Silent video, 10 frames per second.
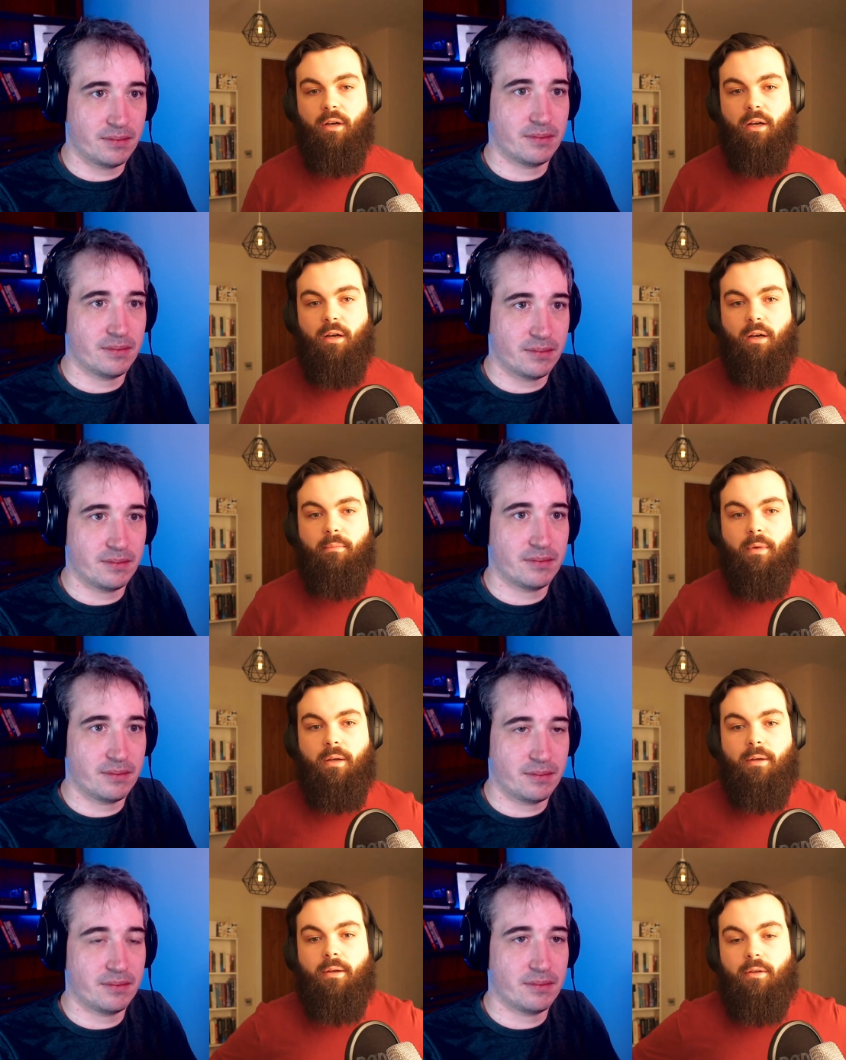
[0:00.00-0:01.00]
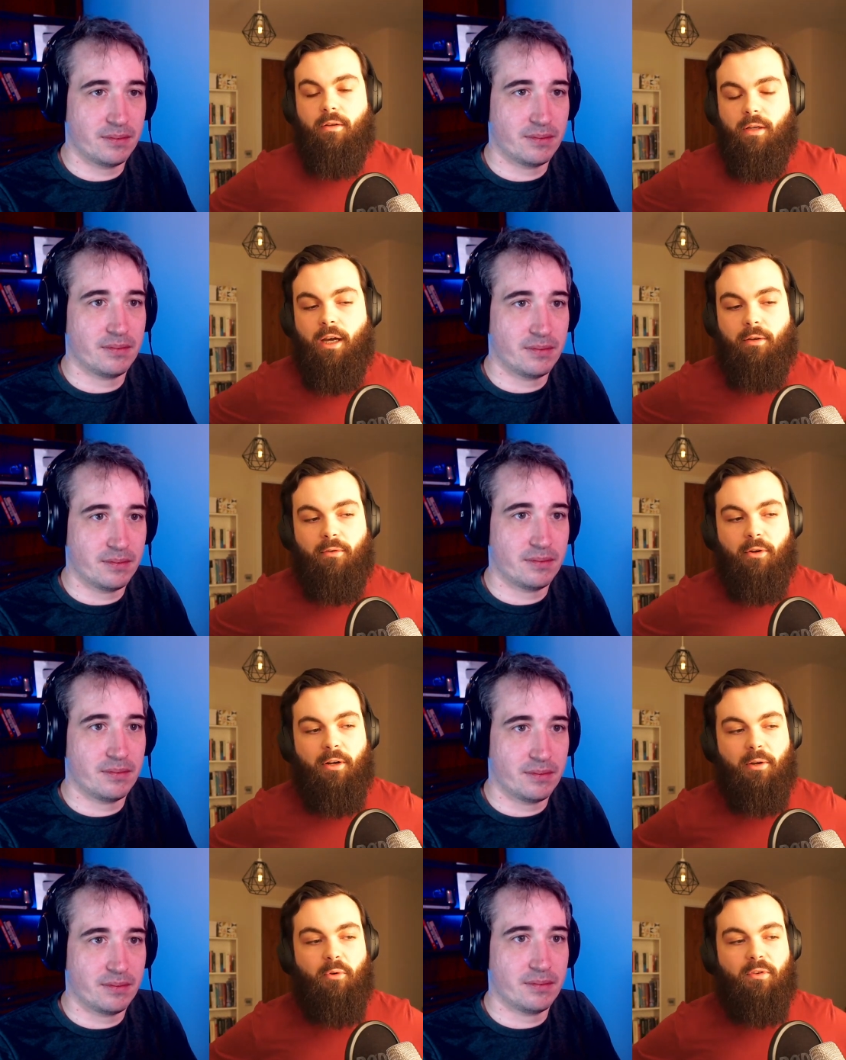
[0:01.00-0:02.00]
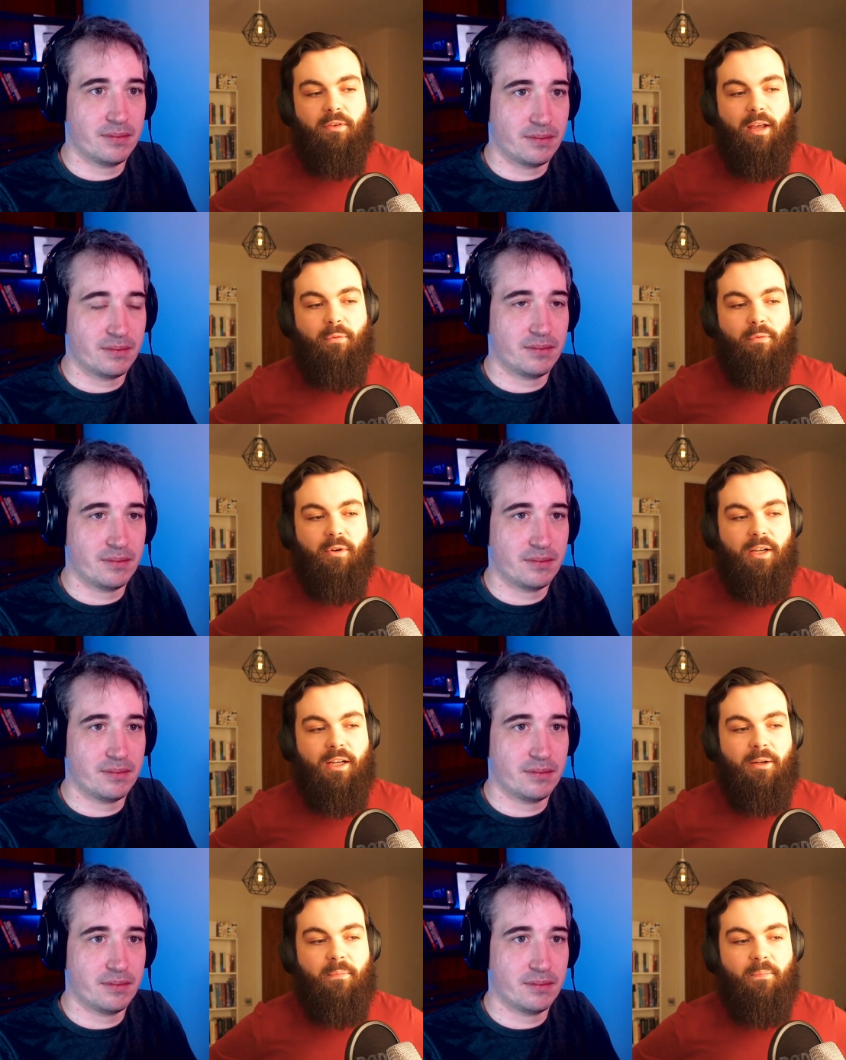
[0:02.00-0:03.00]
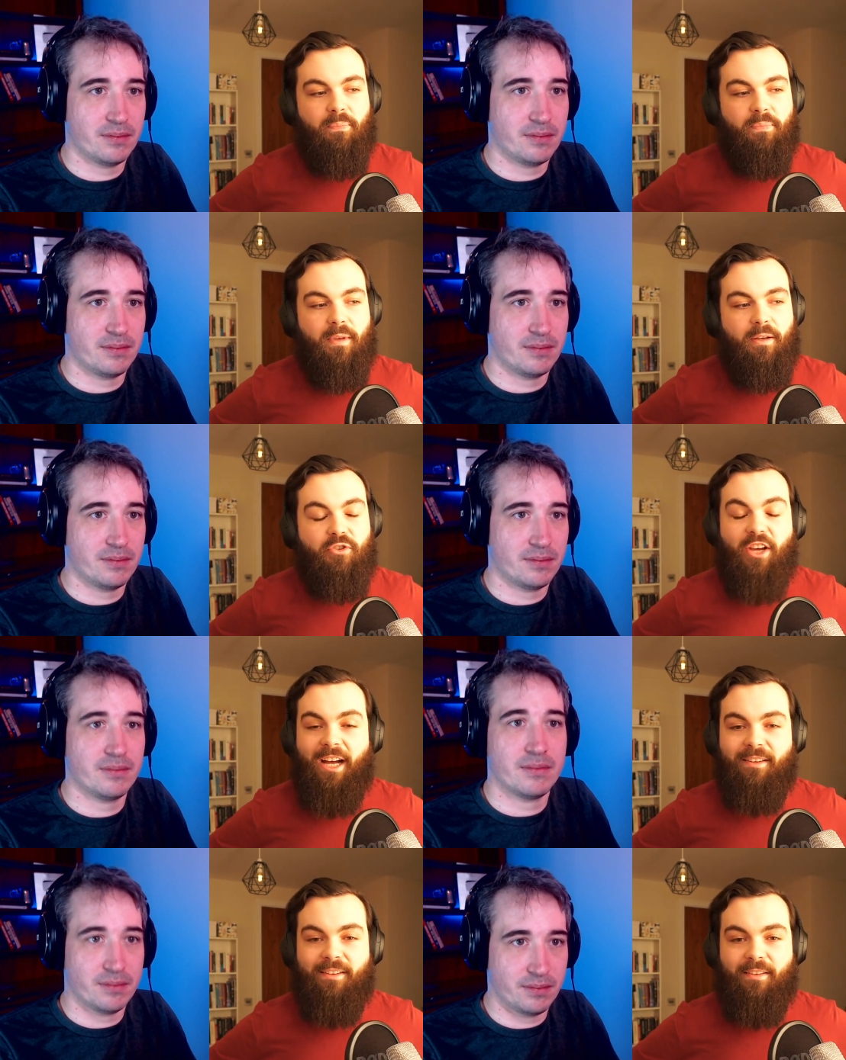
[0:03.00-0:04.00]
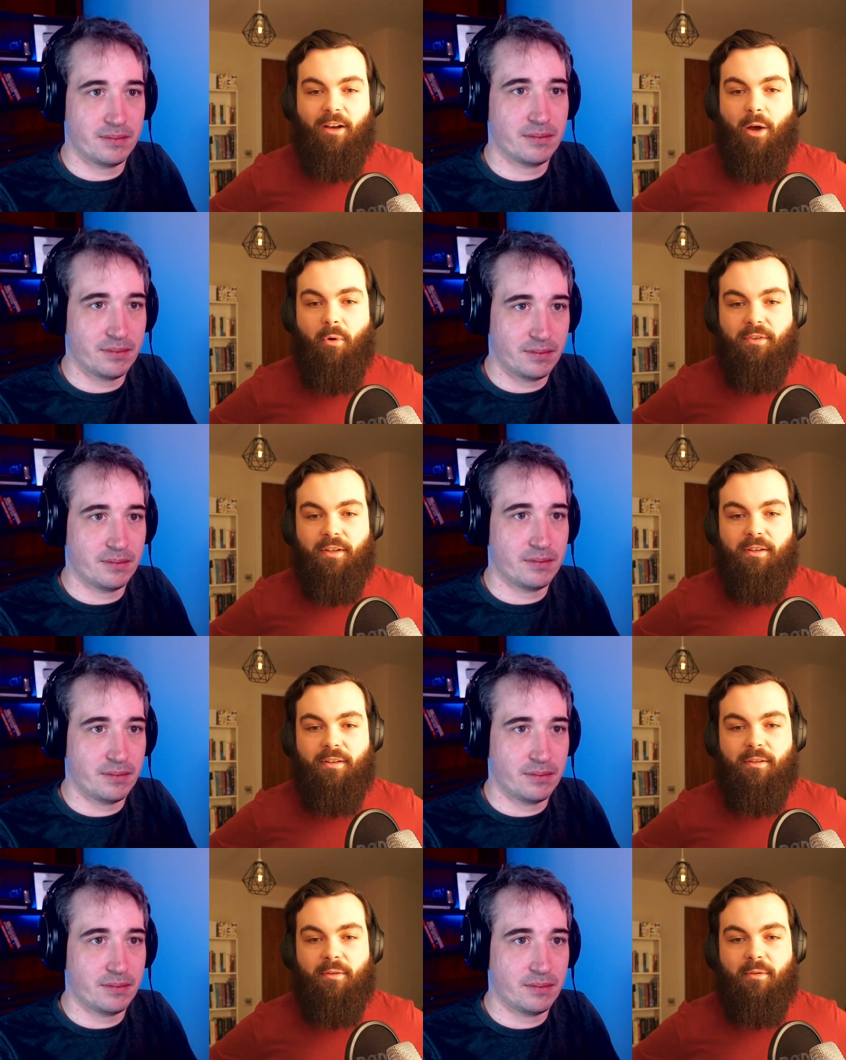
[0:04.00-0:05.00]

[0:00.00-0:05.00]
Speaker 1: Um, yeah, so it was definitely chance. I wasn't